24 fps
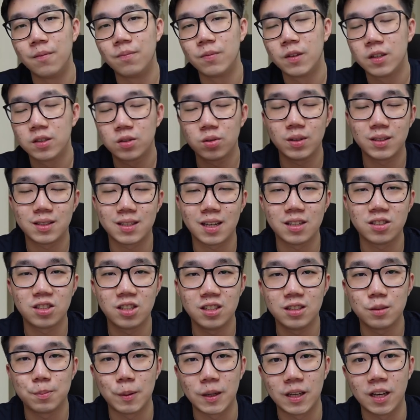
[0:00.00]
So essentially
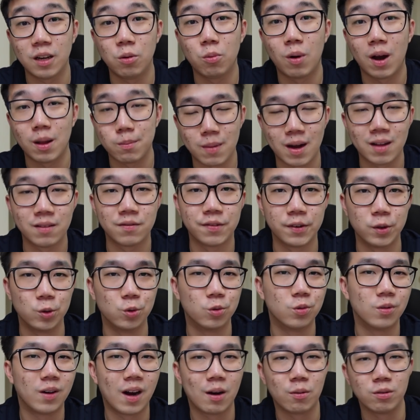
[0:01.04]
speaking, 1 month
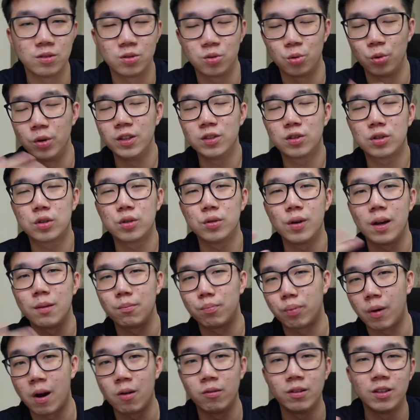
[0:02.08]
ago, I was going through and
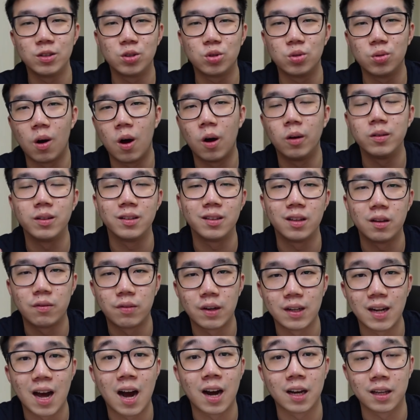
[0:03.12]
prowling through all the
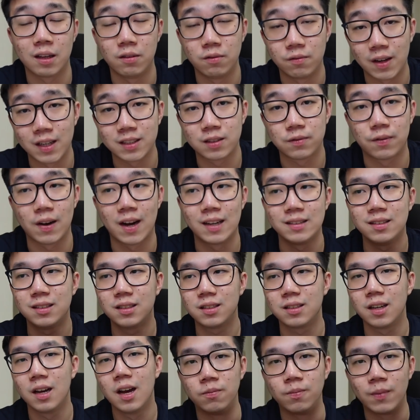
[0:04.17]
different ARK Invest funds,
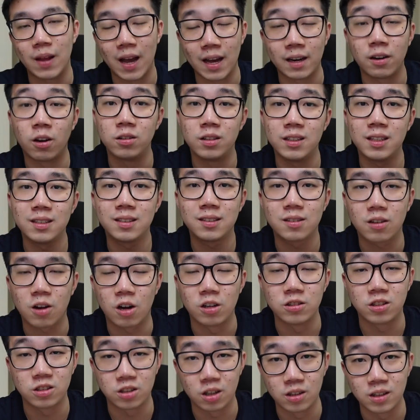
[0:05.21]
and on this
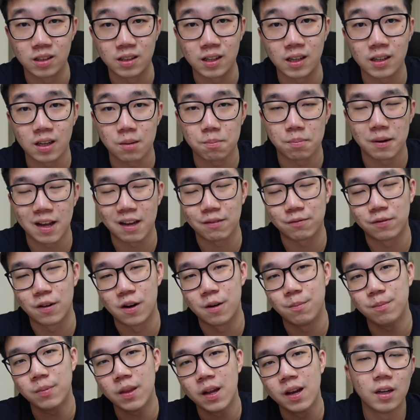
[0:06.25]
consolidated
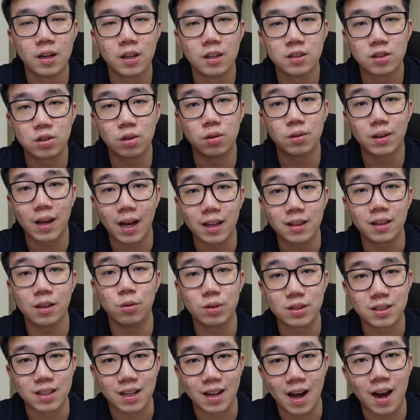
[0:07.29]
platform, so Cathie
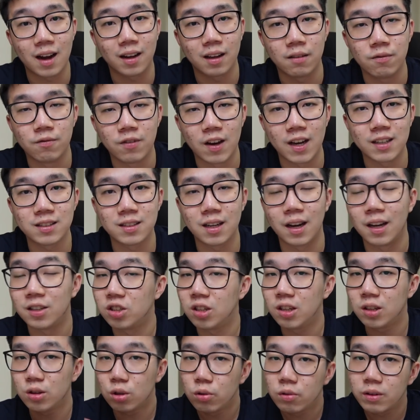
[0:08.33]
Wood and ARK Invest
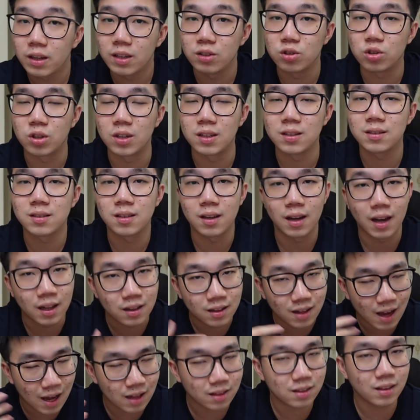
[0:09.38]
actually took interest and
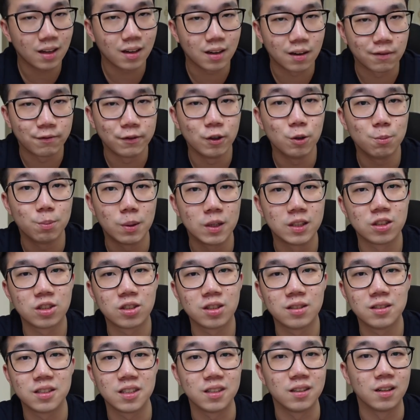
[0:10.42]
entered a few
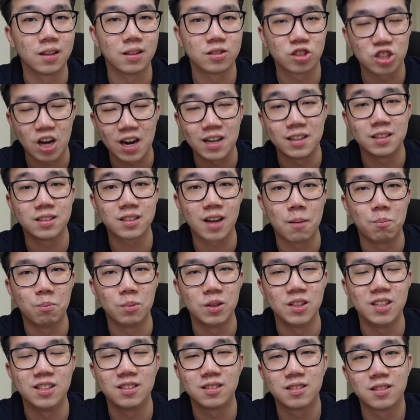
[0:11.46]
positions in the Chinese
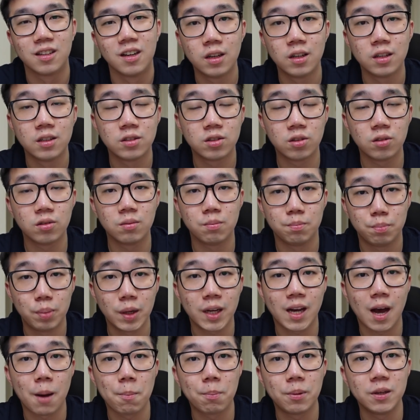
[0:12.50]
companies. So big
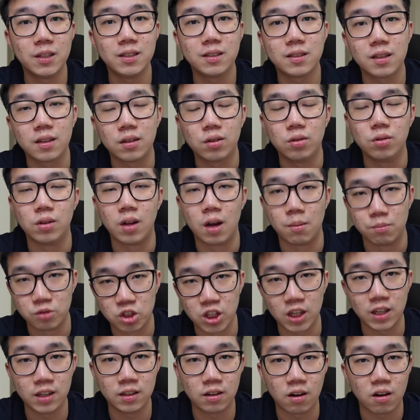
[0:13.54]
companies include
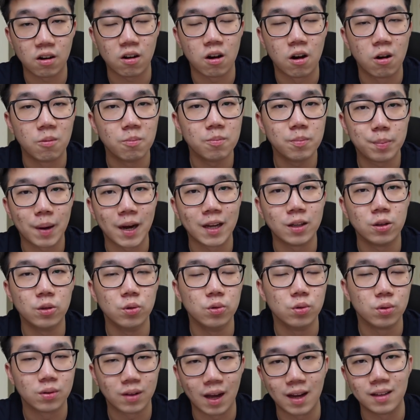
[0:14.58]
JD.com,
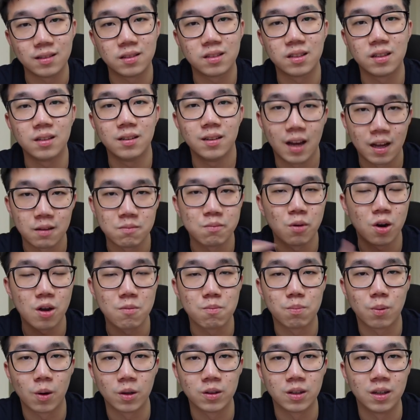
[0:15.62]
Baidu, Tencent, and more
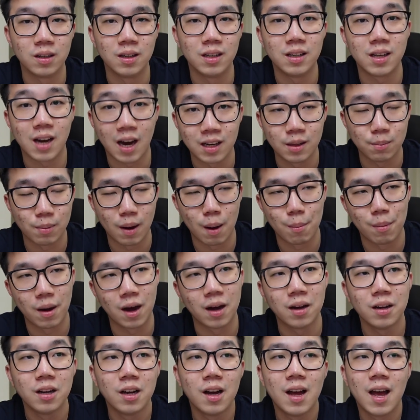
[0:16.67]
importantly
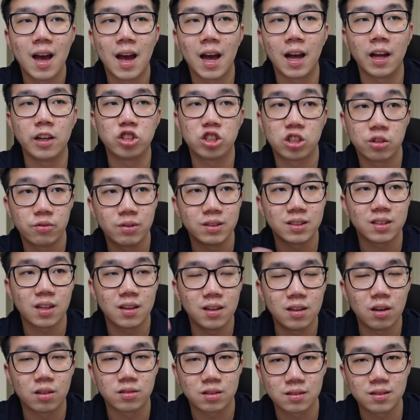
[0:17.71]
Alibaba. And she recently
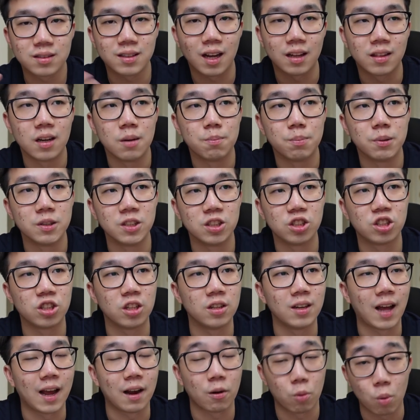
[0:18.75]
also started a position
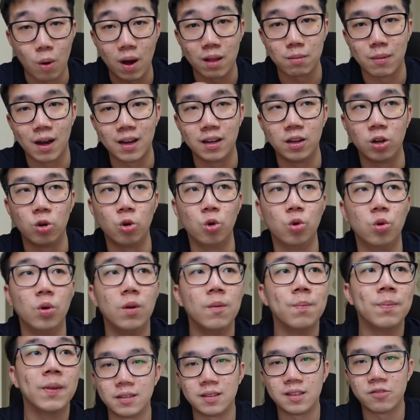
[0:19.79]
like 1 month ago.
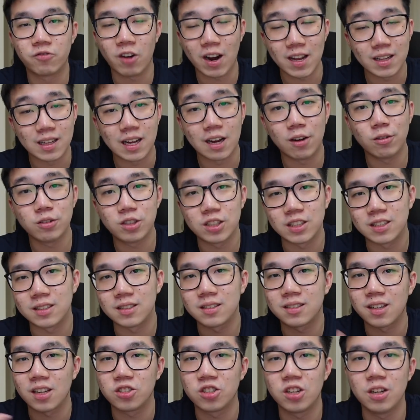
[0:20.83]
Right now, she's
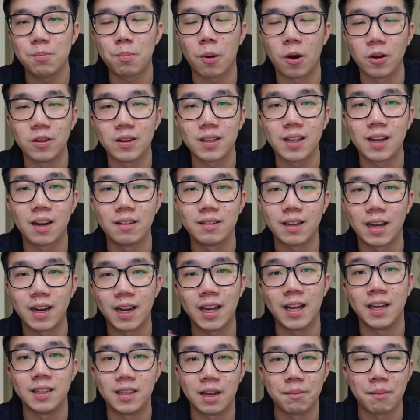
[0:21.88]
essentially pointing out that
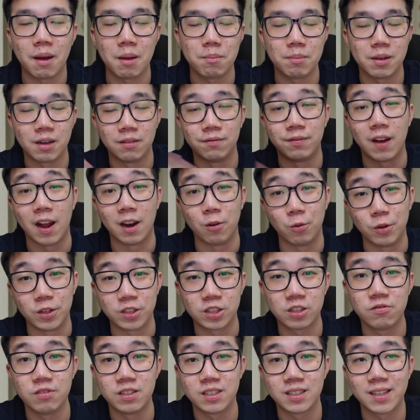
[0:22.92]
hey, there might be a
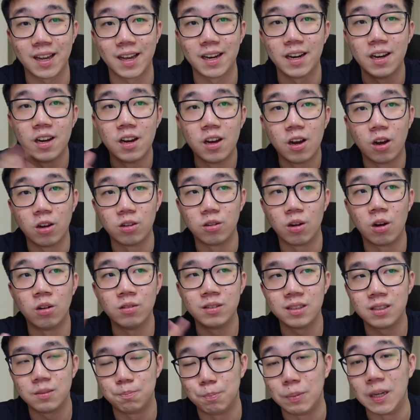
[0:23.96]
valuation reset on all
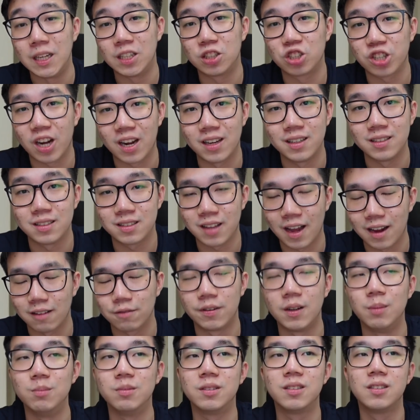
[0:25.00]
these big Chinese tech
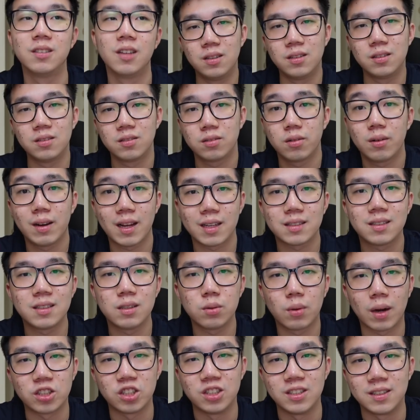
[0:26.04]
firms. So let's see
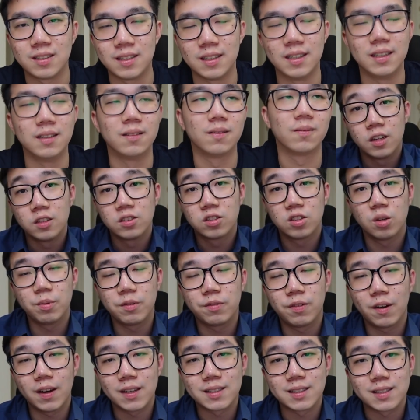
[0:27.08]
what she said. So
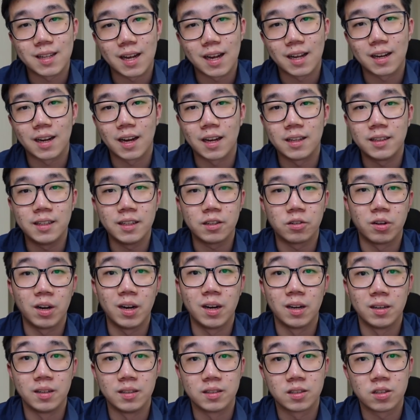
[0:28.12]
before I start, I did create
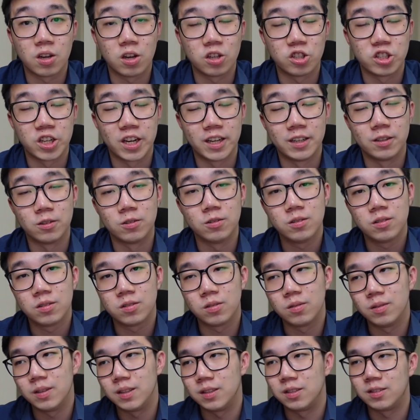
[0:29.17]
a Discord channel,
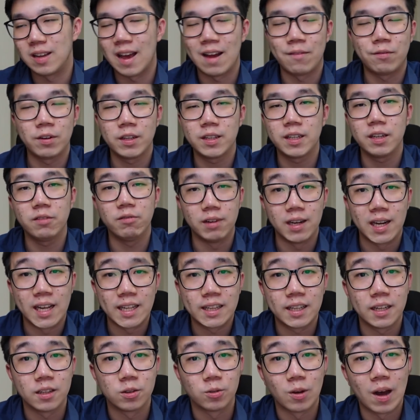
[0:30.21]
so it's everything
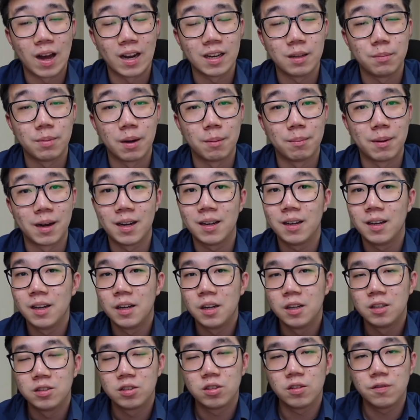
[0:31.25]
related to Alibaba.
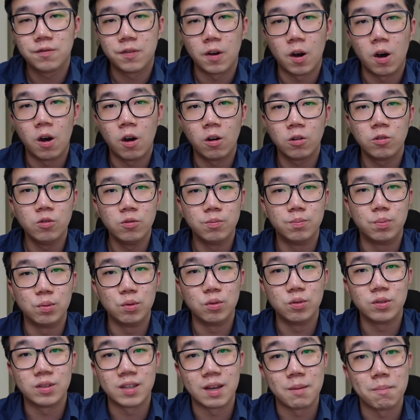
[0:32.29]
So for all you
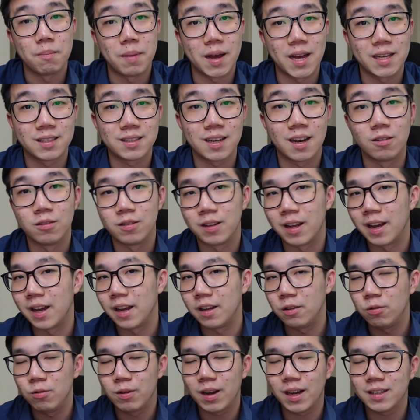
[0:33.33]
bulls and bears out there,
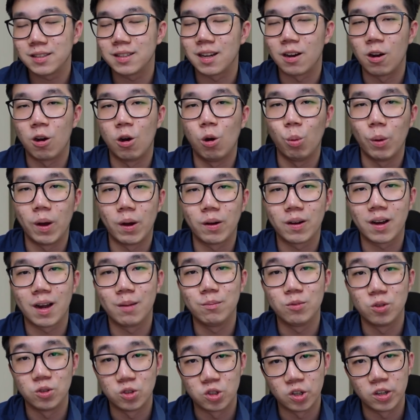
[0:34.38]
you guys are all welcome
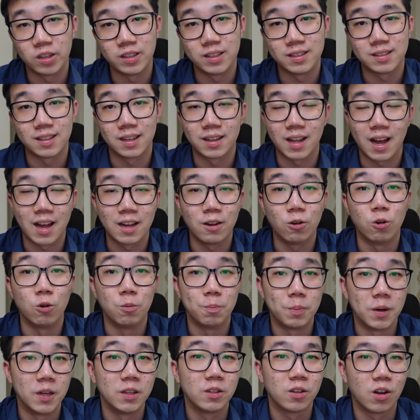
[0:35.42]
to join this entire
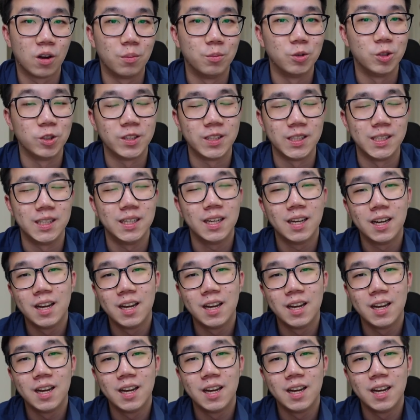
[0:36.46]
open community.